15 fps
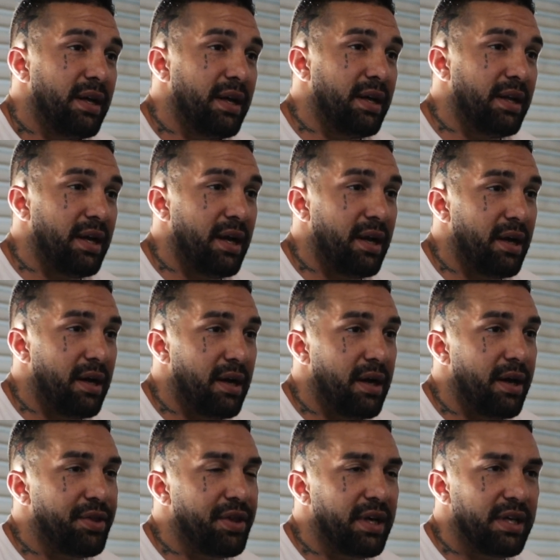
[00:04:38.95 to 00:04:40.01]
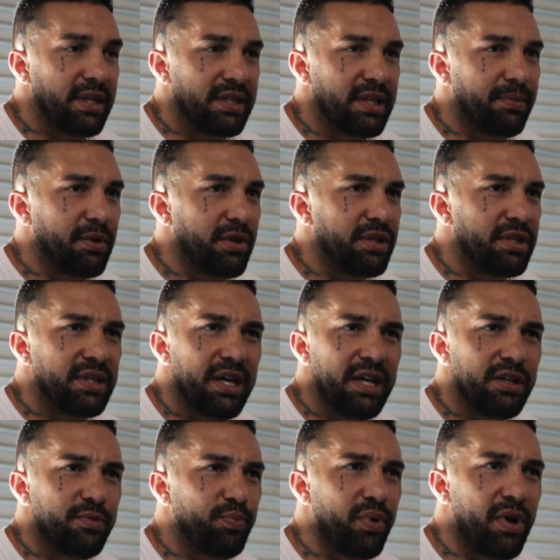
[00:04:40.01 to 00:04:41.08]
And then I think he stepped on
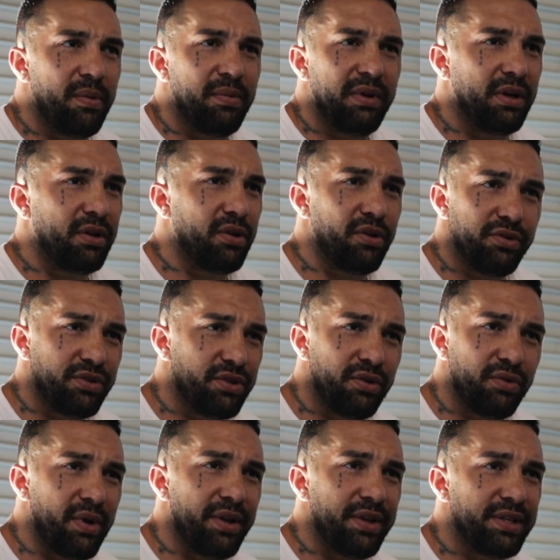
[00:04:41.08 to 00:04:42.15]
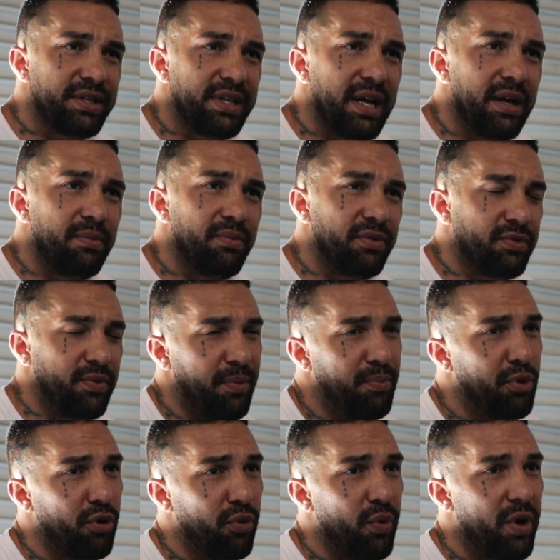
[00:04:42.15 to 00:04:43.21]
stage probably close to around the same as we
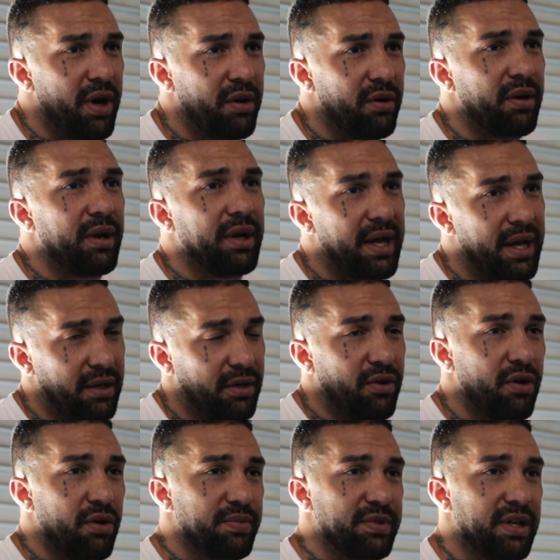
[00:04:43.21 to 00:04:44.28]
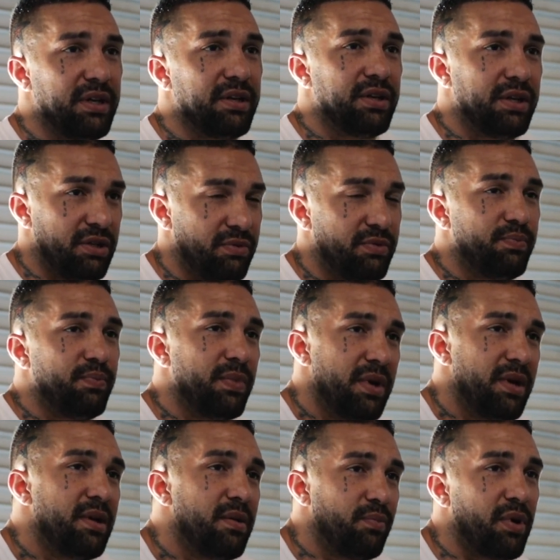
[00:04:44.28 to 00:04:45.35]
pulled water and added carbs in to
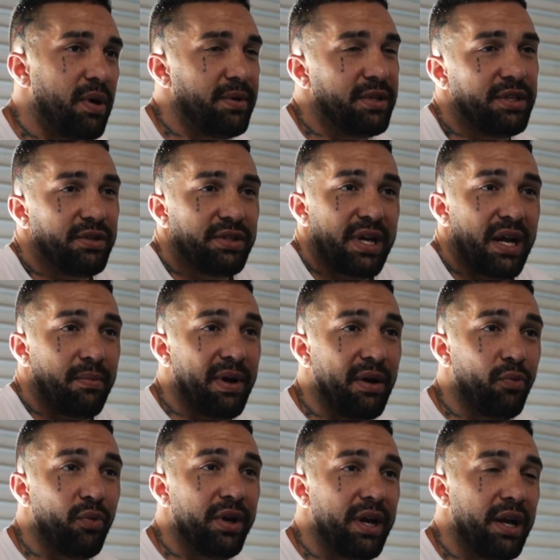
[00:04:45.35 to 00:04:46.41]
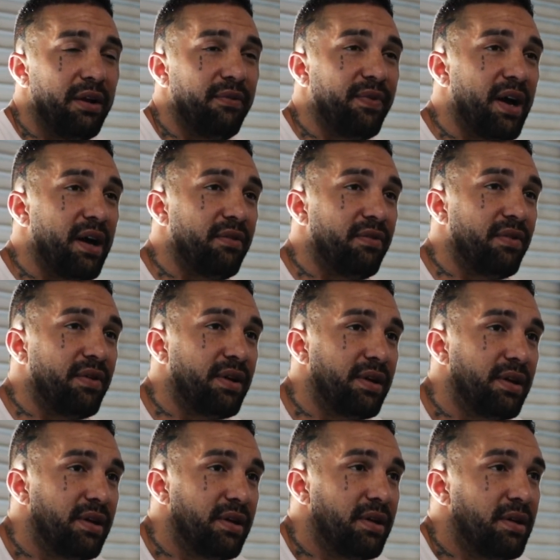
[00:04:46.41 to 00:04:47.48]
probably still sat about 195.
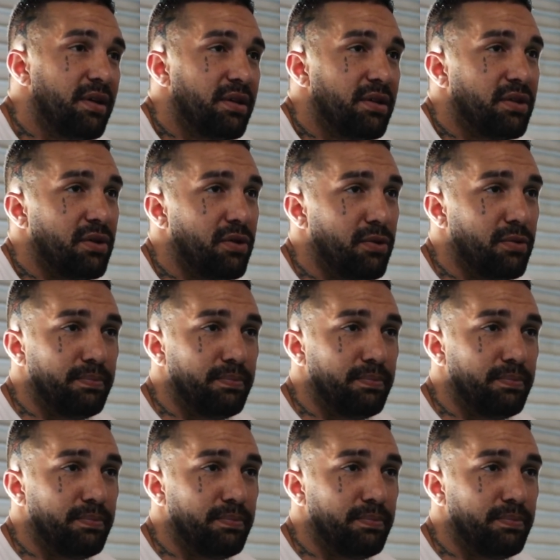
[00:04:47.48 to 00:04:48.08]
So,